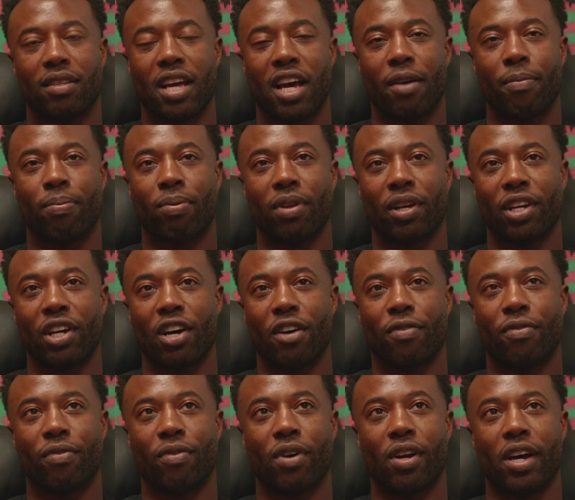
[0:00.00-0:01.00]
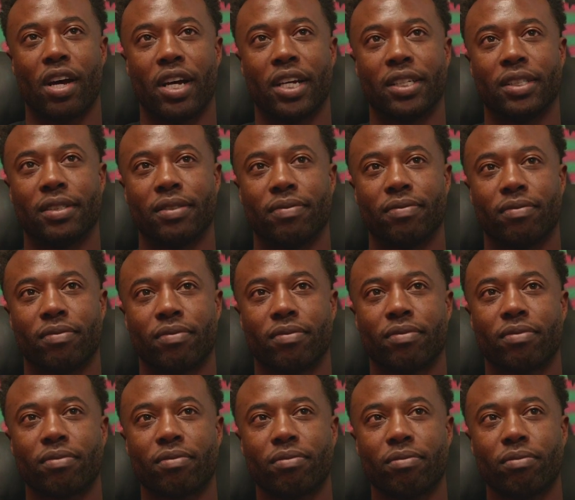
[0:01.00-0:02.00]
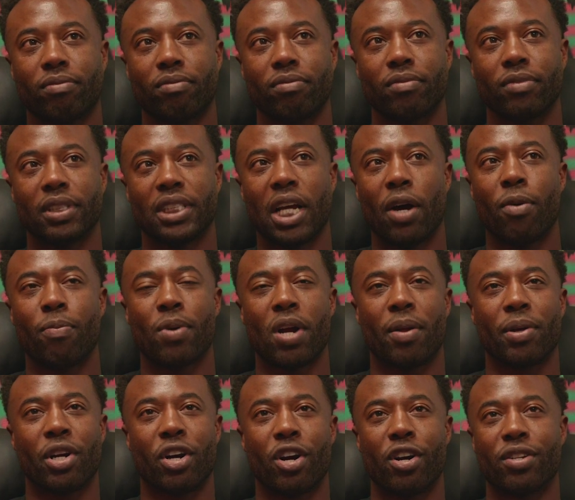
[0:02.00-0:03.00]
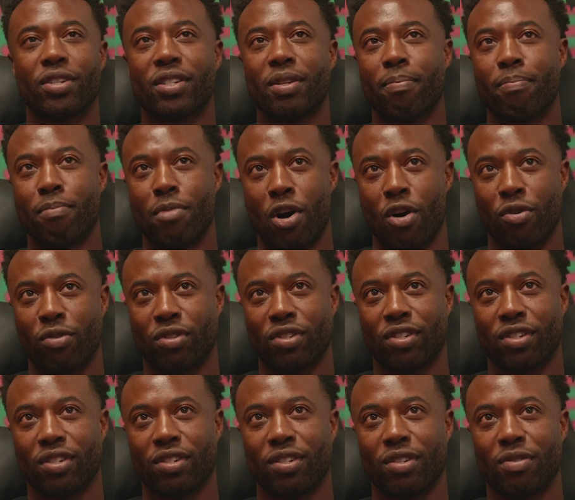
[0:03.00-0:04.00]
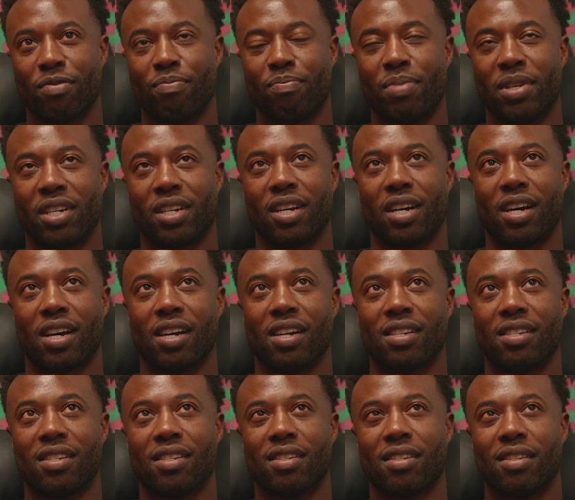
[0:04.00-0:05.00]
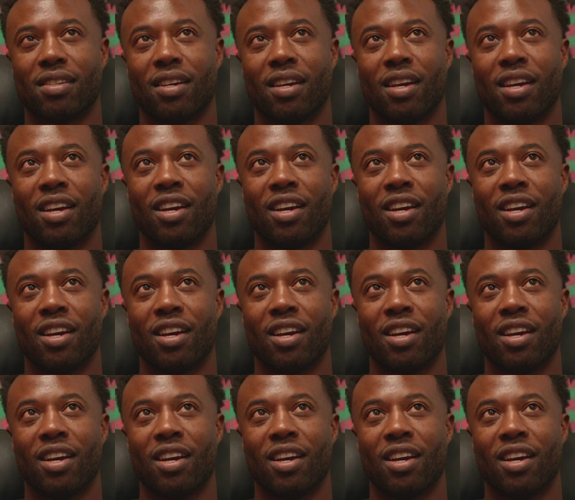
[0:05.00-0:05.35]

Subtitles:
playoff run, that one probably hurts the most because